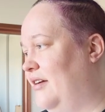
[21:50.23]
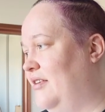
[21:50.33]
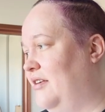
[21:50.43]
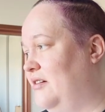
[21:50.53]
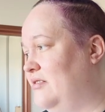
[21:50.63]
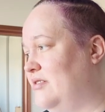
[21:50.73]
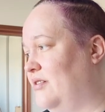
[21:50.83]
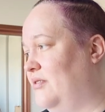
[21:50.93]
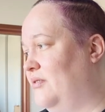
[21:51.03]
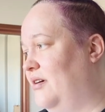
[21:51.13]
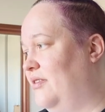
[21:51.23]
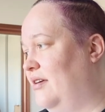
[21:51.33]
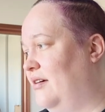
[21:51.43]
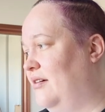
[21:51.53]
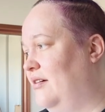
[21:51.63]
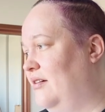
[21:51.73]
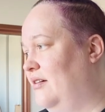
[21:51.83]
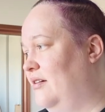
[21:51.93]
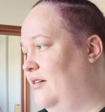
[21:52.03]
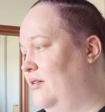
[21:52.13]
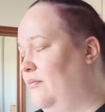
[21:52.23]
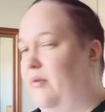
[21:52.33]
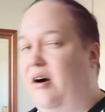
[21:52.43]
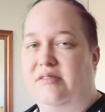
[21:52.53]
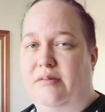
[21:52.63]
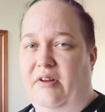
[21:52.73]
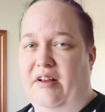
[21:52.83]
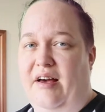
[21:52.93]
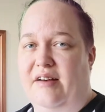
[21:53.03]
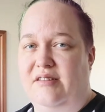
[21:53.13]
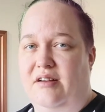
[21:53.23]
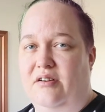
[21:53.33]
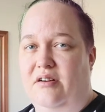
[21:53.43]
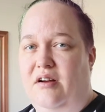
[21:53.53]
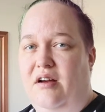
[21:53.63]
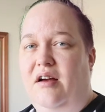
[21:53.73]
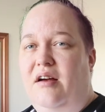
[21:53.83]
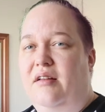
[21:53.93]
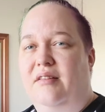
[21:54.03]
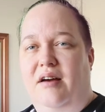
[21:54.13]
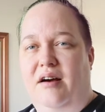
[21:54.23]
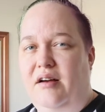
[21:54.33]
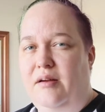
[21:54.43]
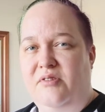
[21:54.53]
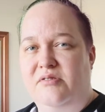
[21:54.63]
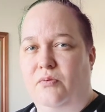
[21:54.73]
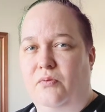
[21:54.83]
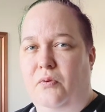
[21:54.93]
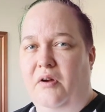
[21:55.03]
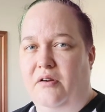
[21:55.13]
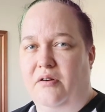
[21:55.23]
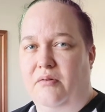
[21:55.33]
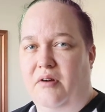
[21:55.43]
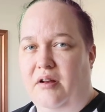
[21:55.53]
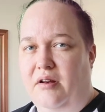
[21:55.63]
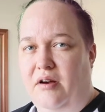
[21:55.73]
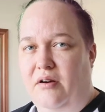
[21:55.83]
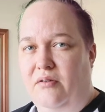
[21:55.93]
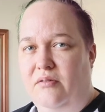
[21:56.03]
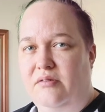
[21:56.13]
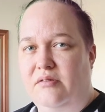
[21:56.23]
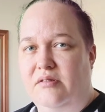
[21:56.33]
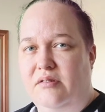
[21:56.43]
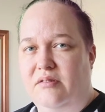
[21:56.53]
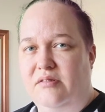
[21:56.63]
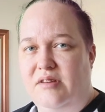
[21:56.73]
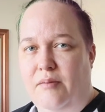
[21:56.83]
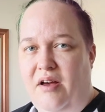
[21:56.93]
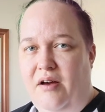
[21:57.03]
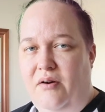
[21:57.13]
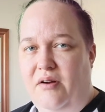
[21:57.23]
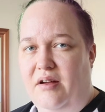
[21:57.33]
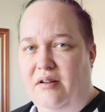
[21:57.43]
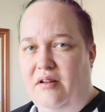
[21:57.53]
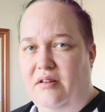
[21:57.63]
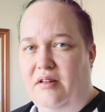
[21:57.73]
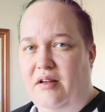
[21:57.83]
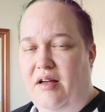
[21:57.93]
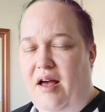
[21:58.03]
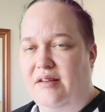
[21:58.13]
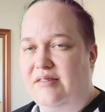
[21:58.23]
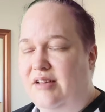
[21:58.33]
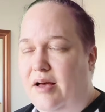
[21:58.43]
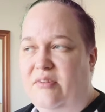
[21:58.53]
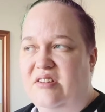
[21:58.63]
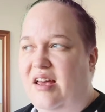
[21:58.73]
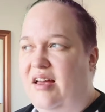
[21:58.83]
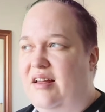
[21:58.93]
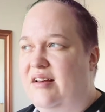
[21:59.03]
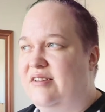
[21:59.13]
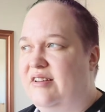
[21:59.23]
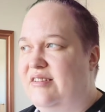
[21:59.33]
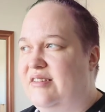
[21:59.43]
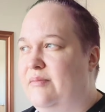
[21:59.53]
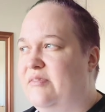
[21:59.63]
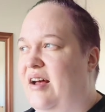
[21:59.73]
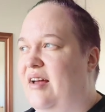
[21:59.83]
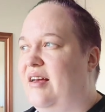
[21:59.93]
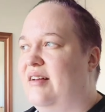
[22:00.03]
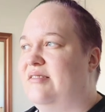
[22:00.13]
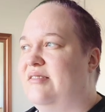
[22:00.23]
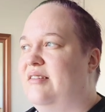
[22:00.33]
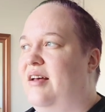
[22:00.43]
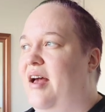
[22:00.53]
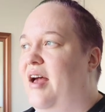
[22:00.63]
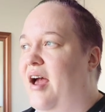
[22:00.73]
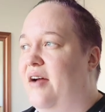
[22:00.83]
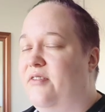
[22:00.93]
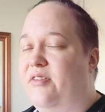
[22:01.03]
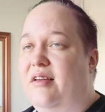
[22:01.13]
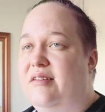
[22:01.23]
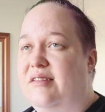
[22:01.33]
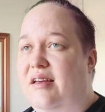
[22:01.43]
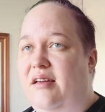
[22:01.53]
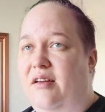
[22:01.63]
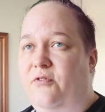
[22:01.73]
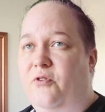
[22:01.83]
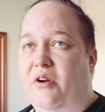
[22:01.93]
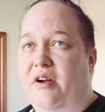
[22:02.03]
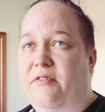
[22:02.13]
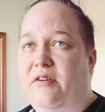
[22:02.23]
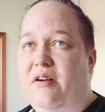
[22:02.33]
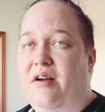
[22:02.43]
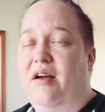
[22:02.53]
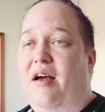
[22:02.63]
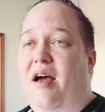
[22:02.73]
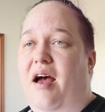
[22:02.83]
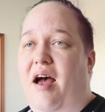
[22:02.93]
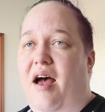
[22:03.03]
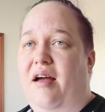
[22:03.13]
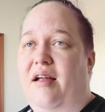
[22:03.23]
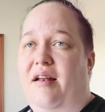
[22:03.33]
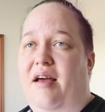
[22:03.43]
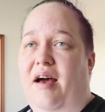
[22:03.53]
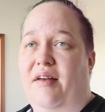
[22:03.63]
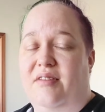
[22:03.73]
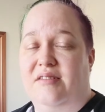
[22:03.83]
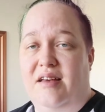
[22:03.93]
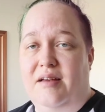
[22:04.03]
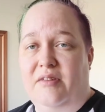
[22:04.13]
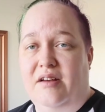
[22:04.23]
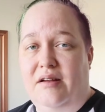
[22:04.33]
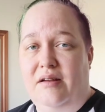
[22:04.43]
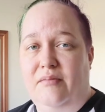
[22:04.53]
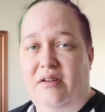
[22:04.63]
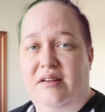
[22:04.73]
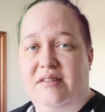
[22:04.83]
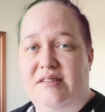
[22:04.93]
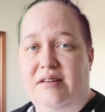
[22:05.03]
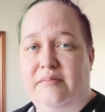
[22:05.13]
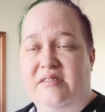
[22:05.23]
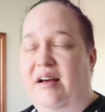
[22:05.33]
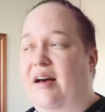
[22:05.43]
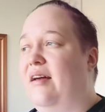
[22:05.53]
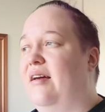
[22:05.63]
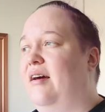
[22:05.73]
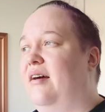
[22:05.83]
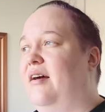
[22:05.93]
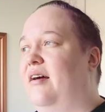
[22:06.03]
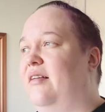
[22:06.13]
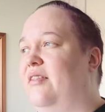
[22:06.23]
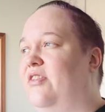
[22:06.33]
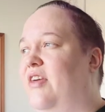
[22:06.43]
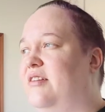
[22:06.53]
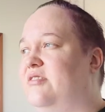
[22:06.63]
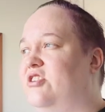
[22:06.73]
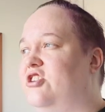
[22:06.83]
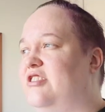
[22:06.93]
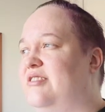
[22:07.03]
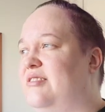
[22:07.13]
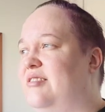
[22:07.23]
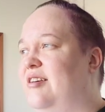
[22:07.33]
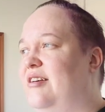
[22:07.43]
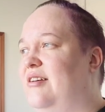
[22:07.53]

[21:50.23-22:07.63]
years ago, I think. Possibly last year. Time is weird right now. Somehow it simultaneously seems like everything is taking forever, and at the same time it seems like things are just